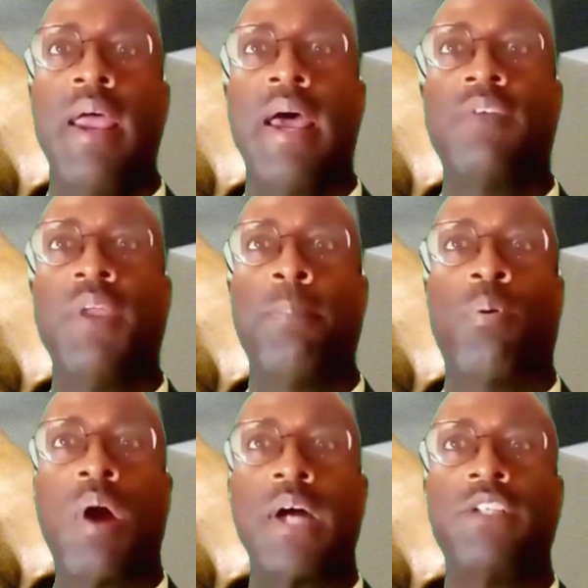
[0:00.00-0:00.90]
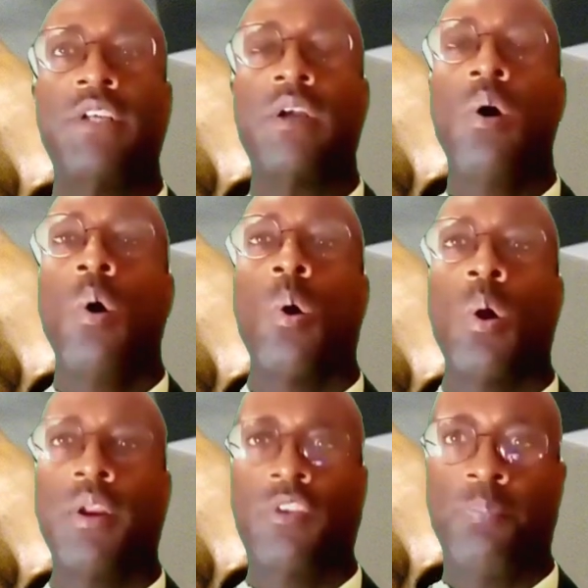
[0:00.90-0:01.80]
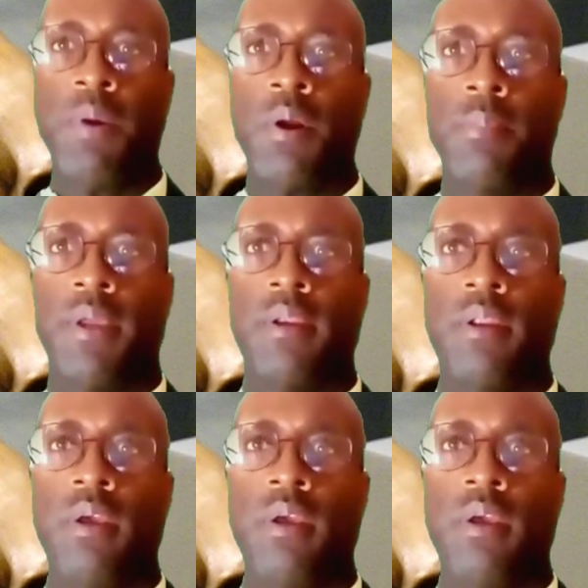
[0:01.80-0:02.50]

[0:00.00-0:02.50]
as a project or an experiment.